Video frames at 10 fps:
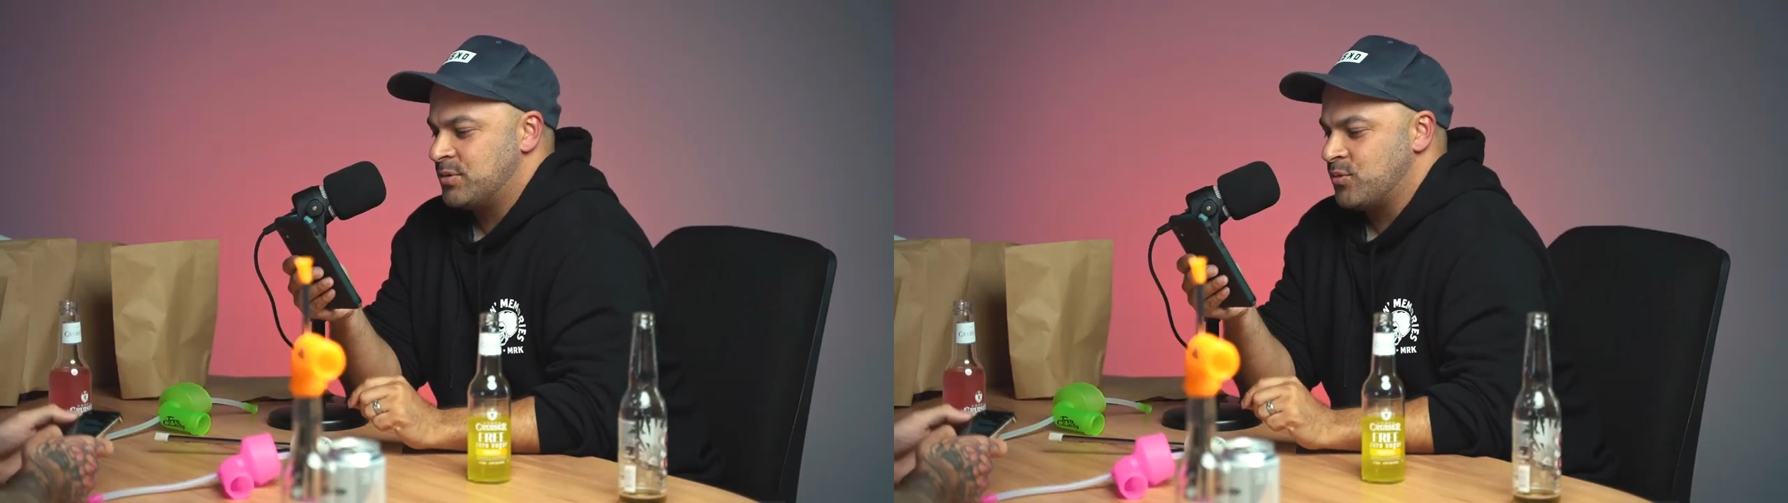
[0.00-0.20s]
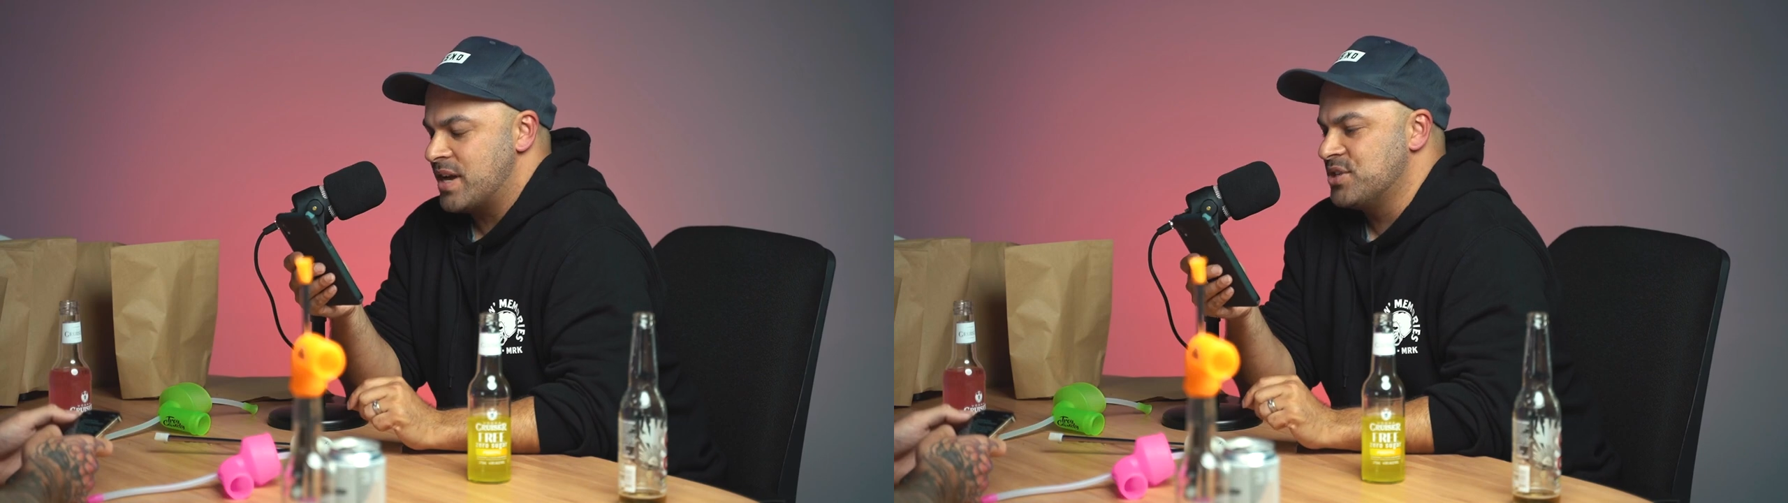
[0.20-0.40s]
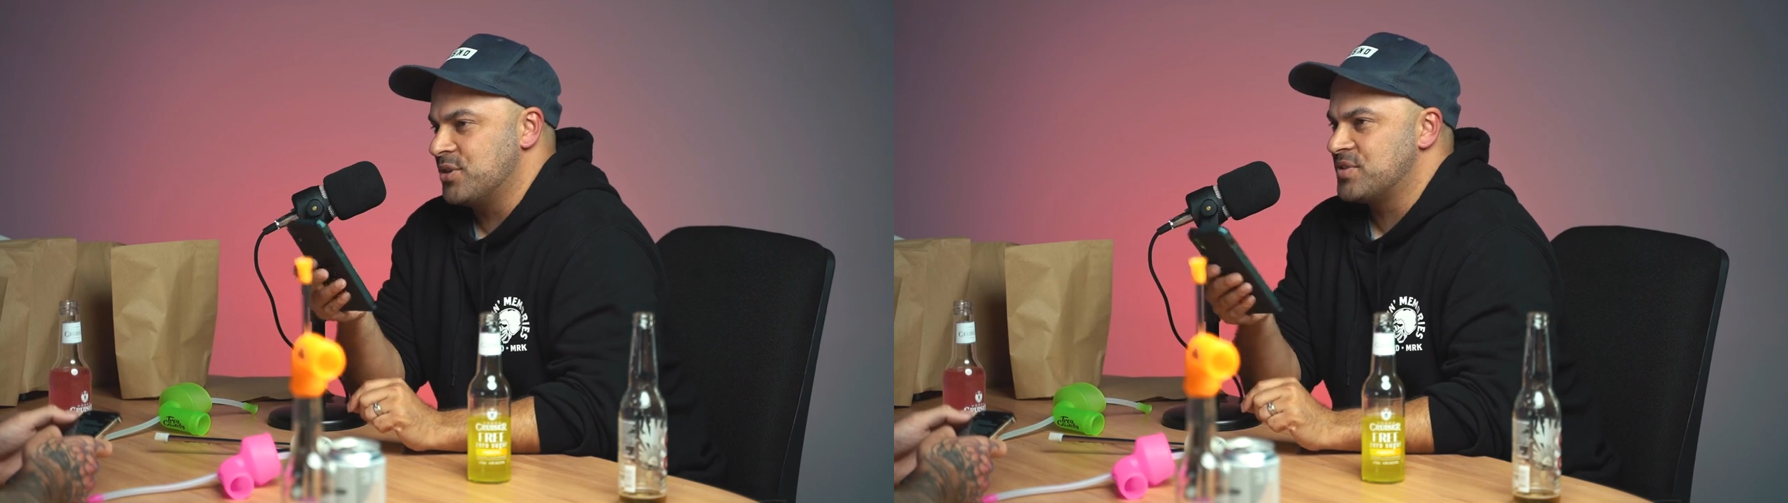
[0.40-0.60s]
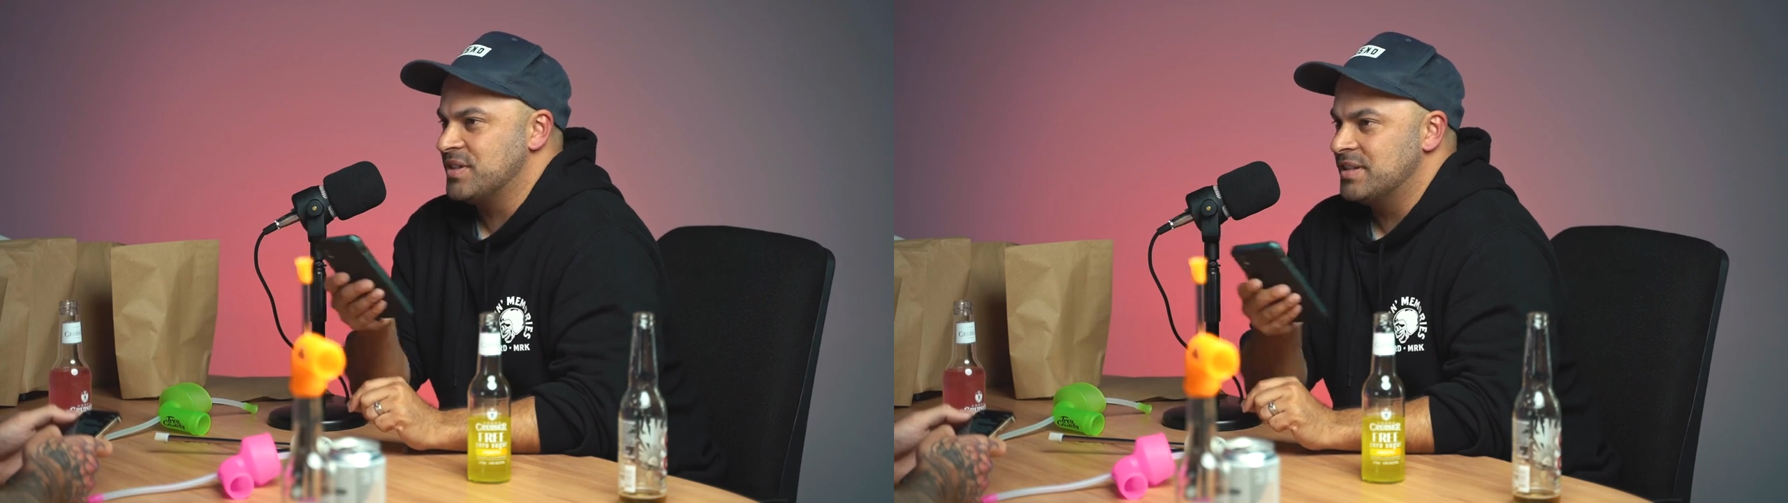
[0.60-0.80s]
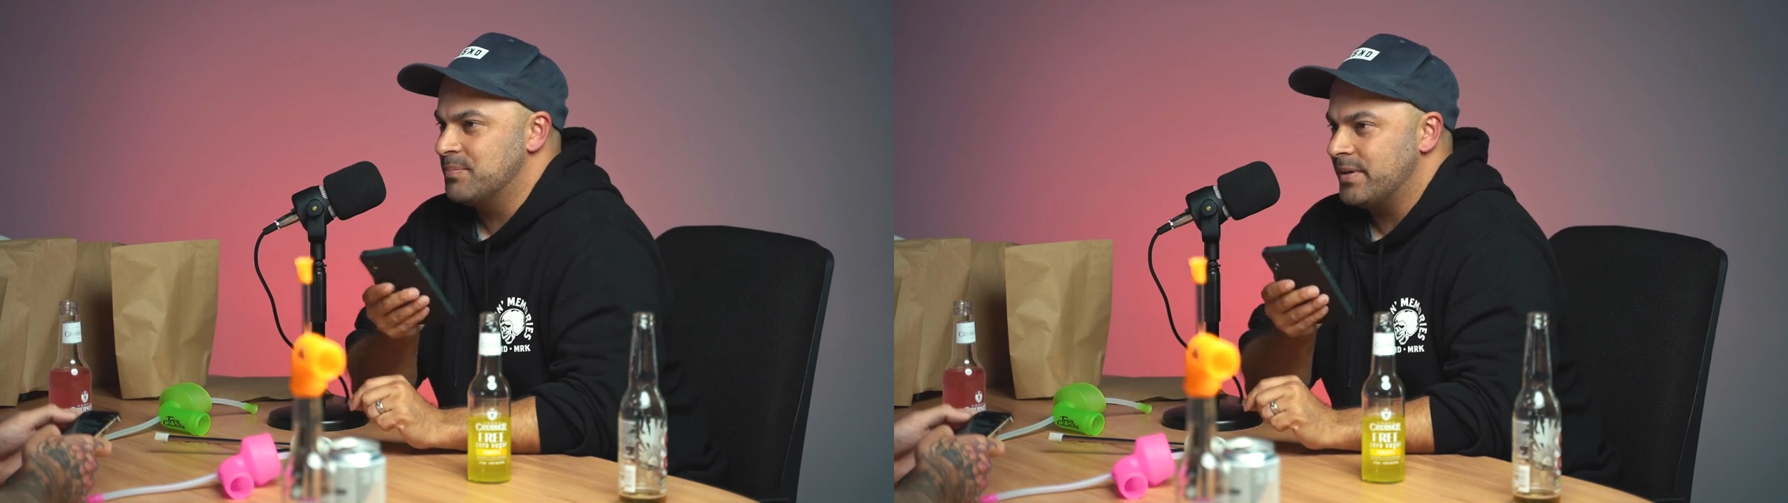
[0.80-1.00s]
Dwayne
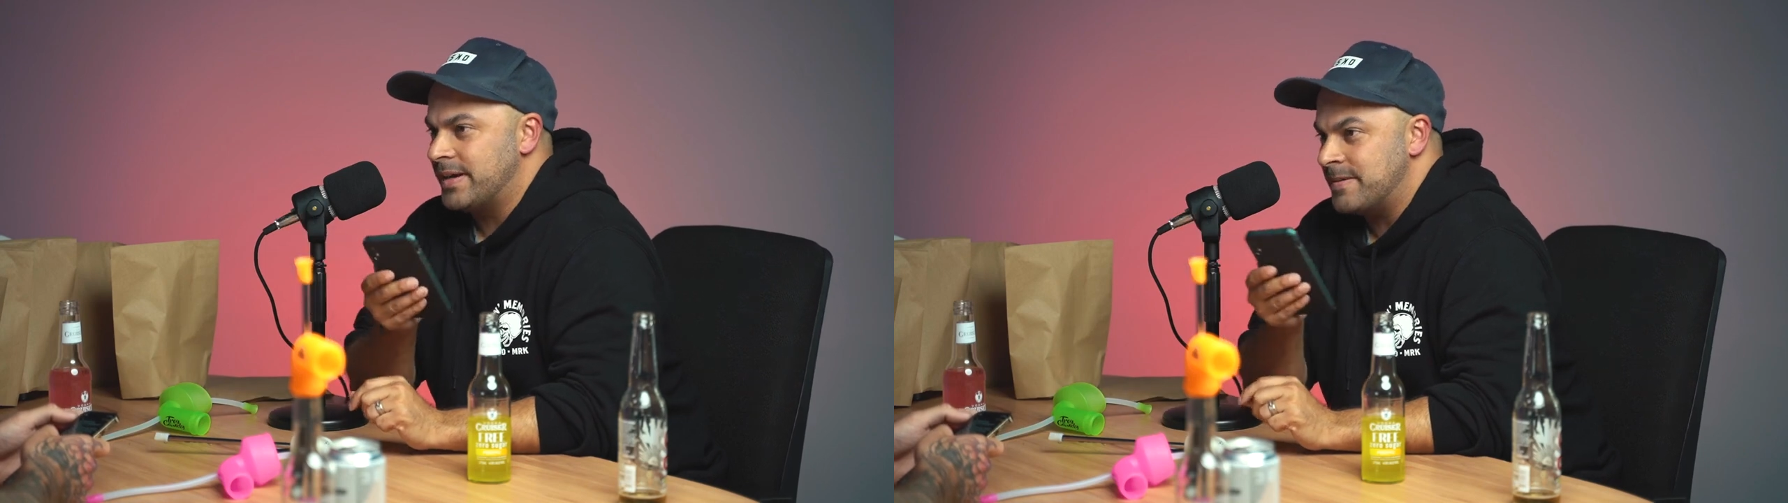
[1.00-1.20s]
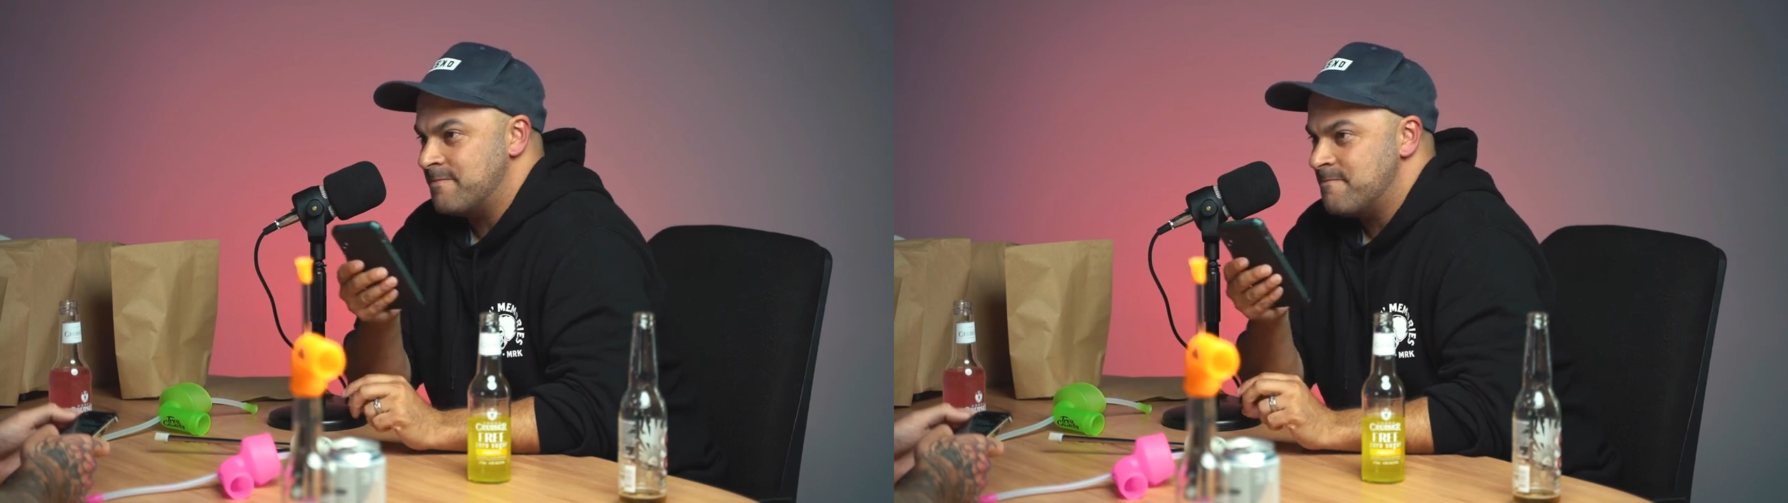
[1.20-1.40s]
Johnson in the butt?